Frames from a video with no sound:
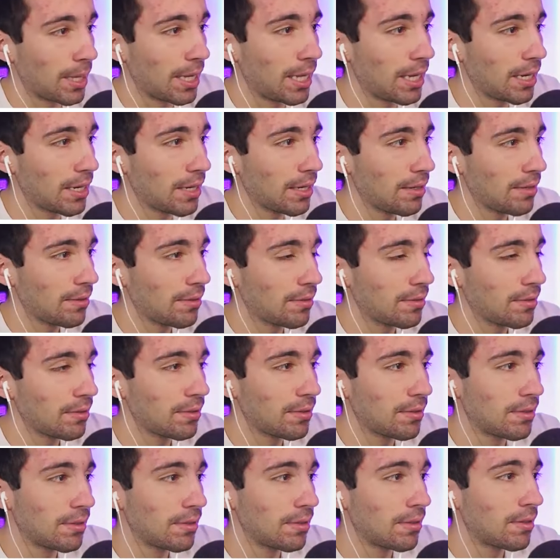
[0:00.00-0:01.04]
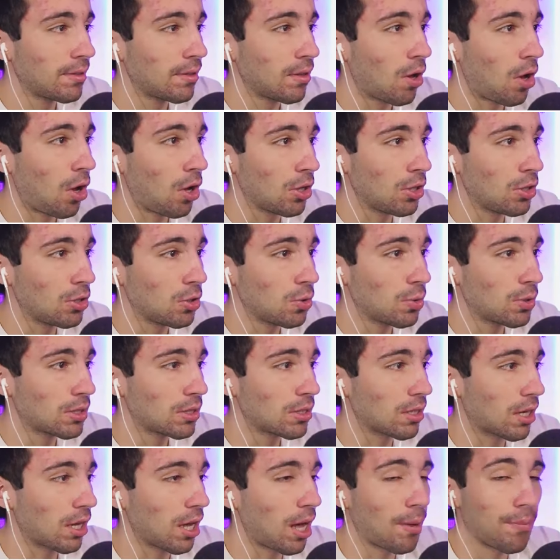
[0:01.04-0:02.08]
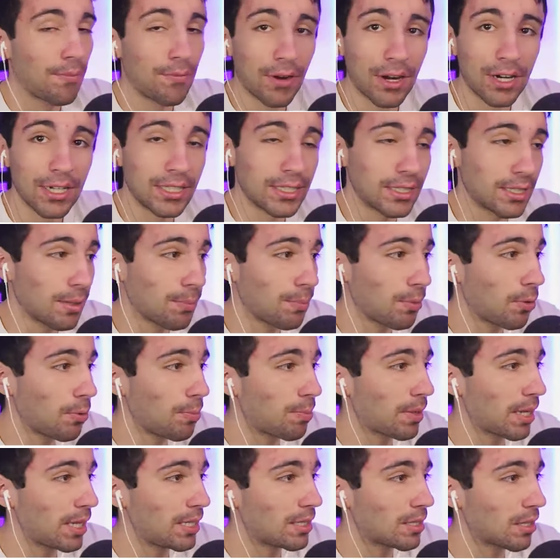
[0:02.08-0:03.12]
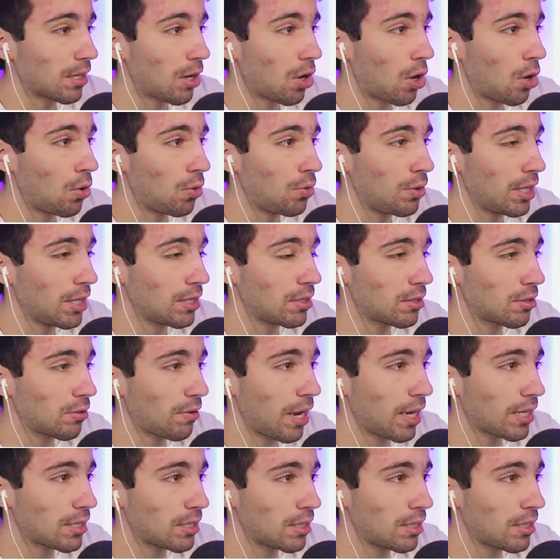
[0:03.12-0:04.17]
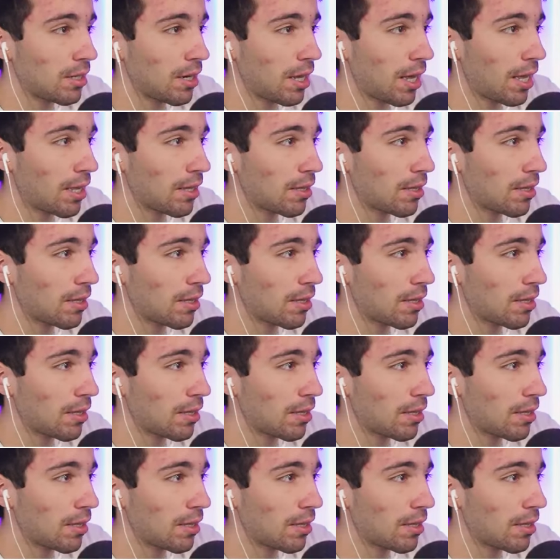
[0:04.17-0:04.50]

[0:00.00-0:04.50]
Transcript: here, all you do is look up, very simple, place a cone this direction,